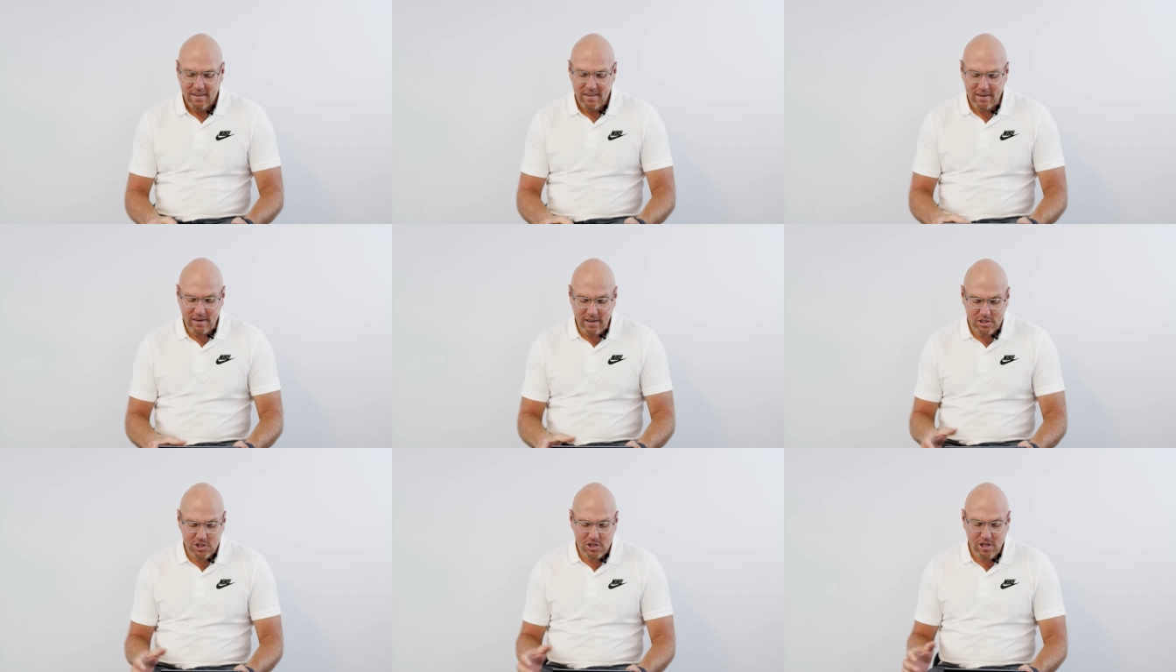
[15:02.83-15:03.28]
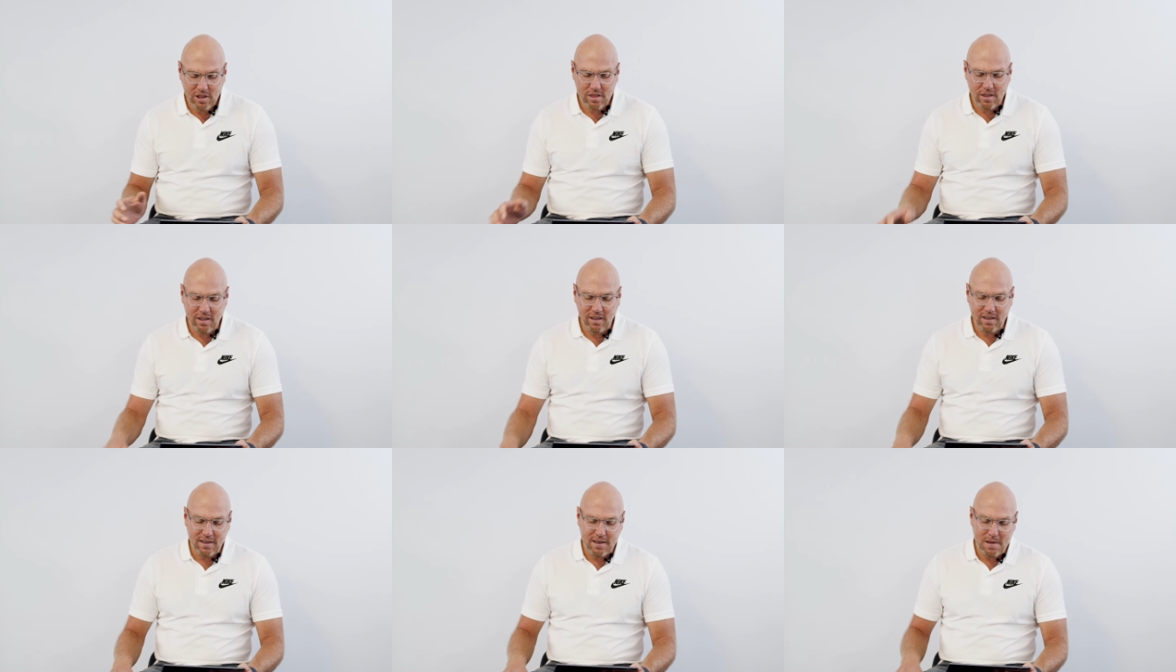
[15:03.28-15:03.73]
And I actually
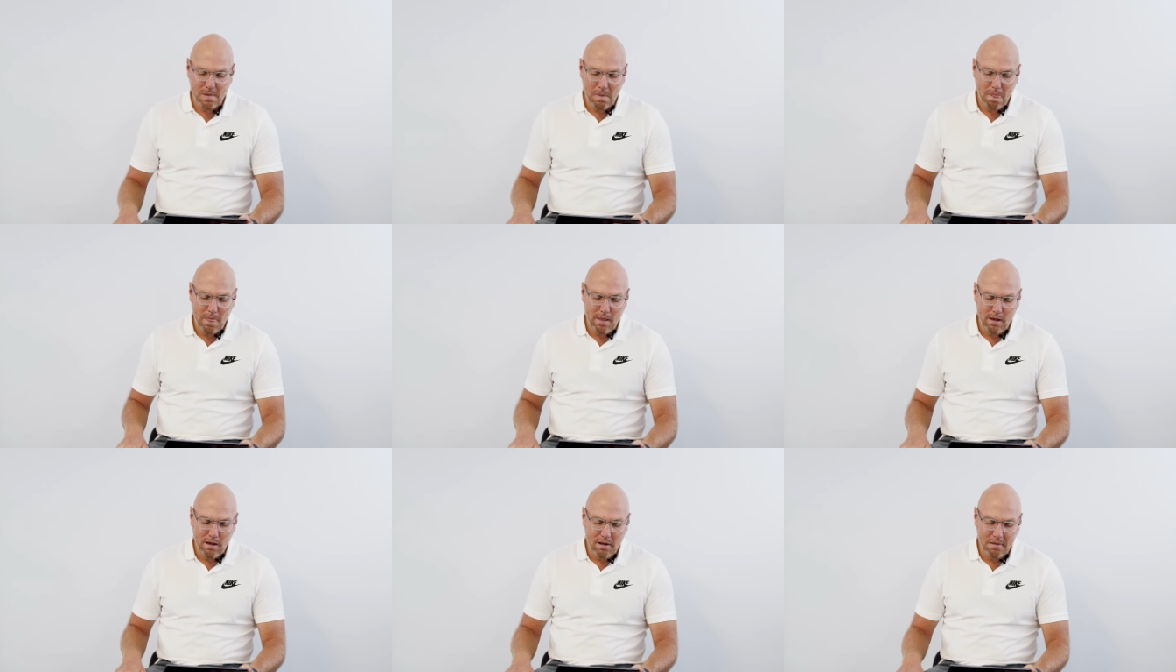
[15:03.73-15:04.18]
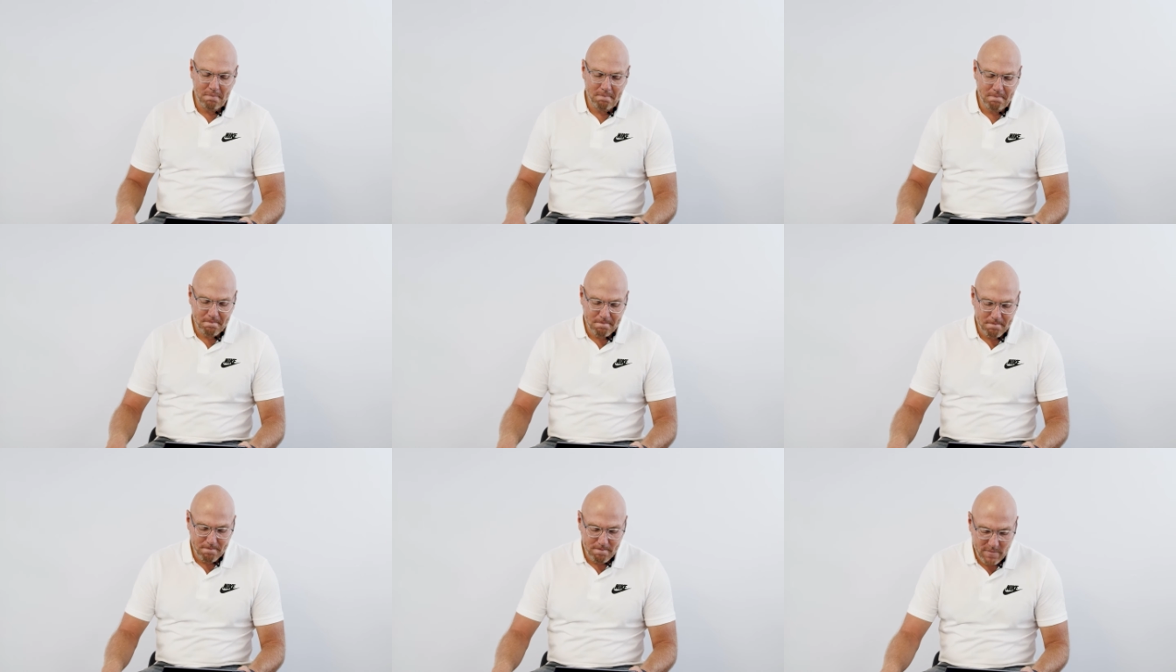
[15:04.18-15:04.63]
think
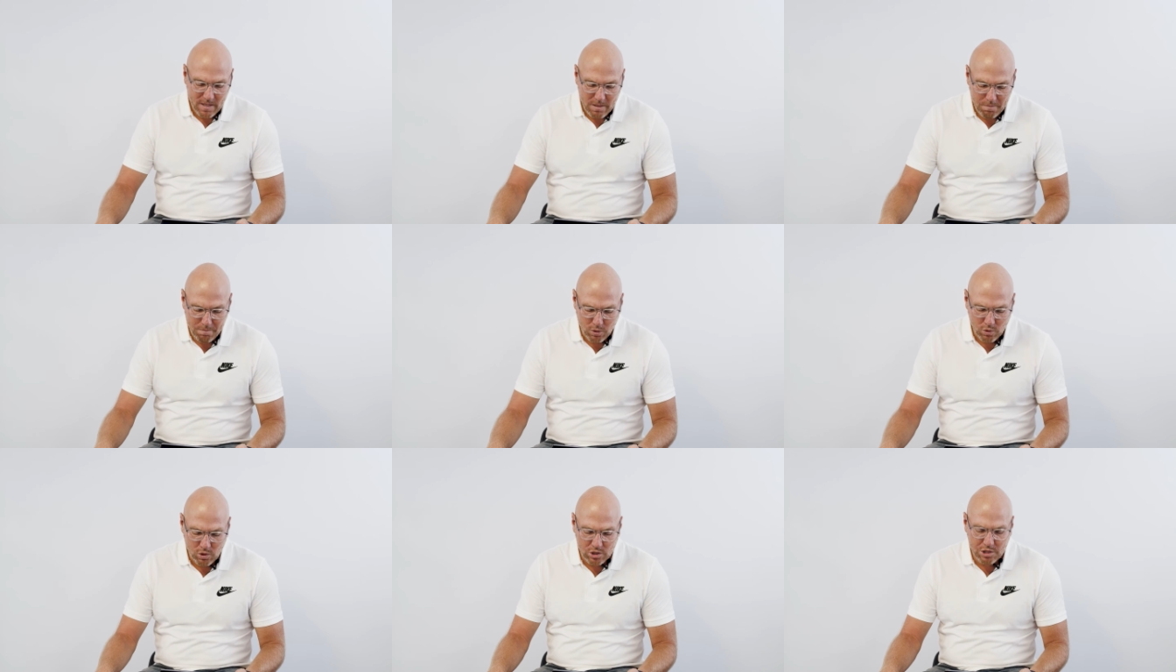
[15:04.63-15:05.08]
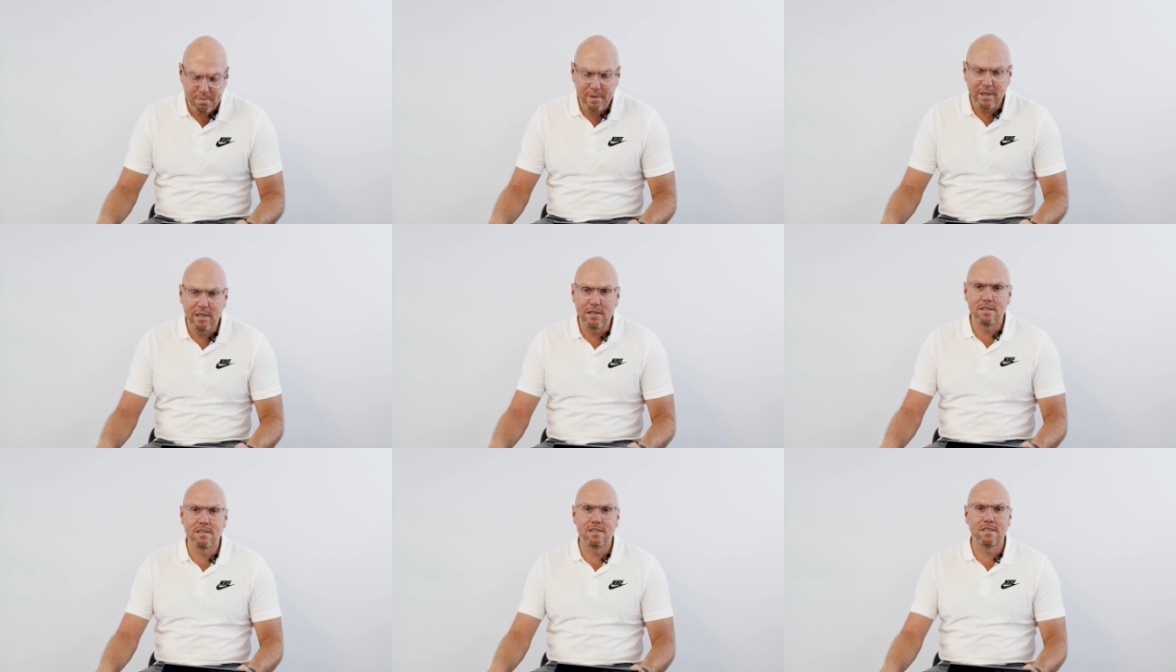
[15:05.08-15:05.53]
um, Paul
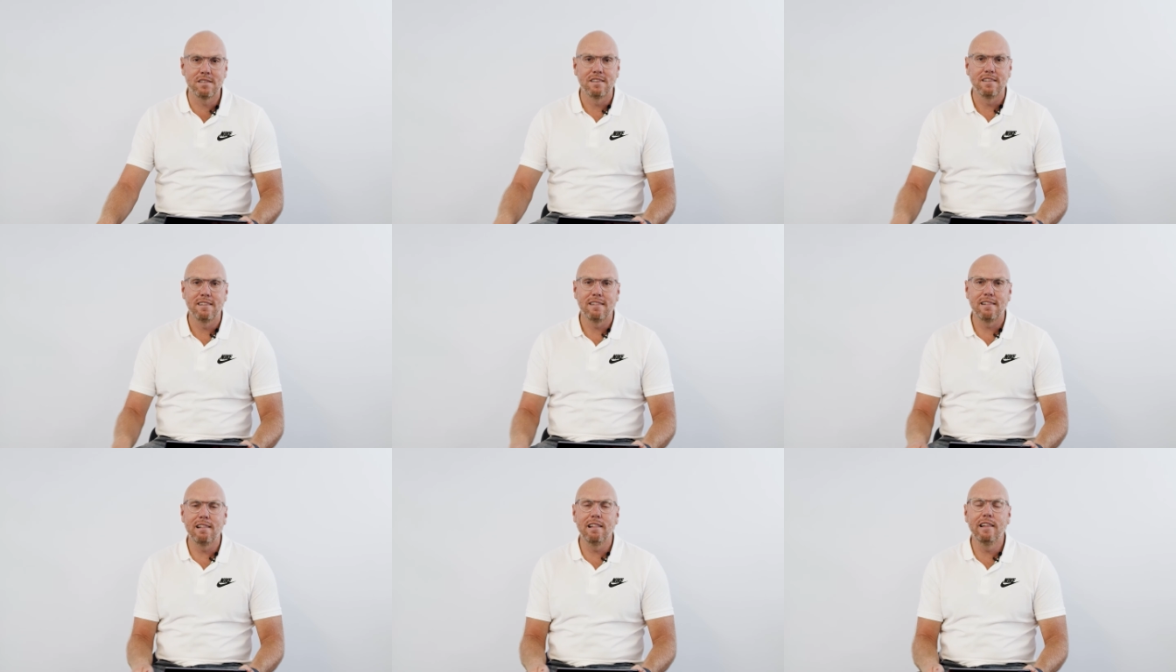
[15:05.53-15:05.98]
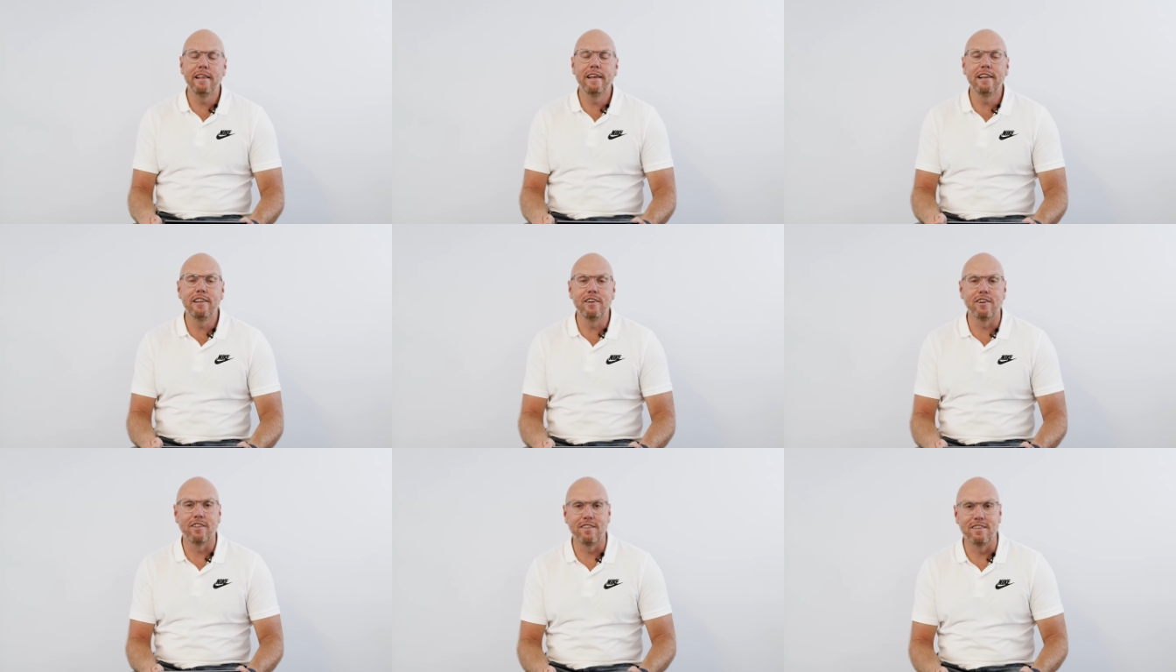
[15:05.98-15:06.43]
speaks
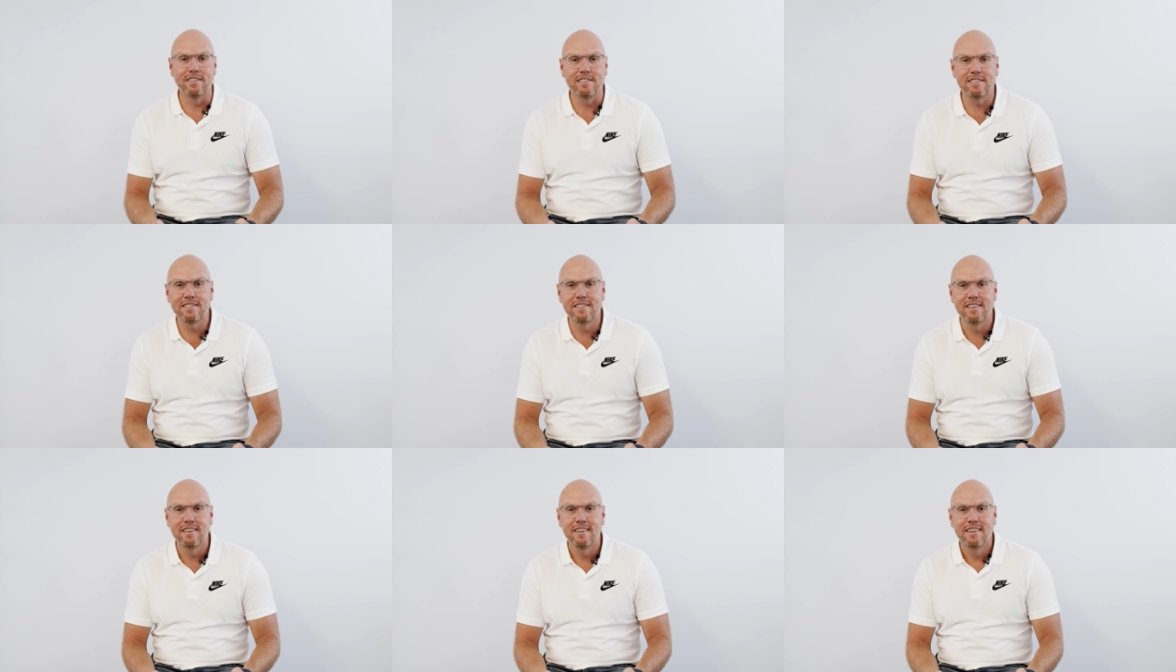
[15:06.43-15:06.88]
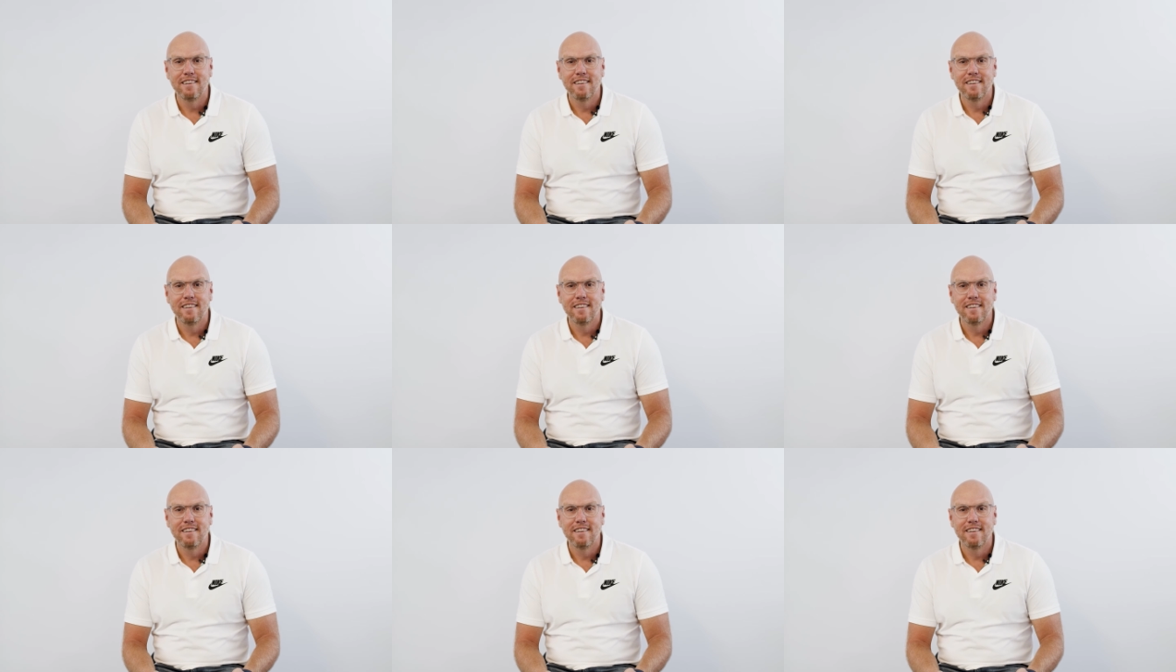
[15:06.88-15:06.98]
clearly on this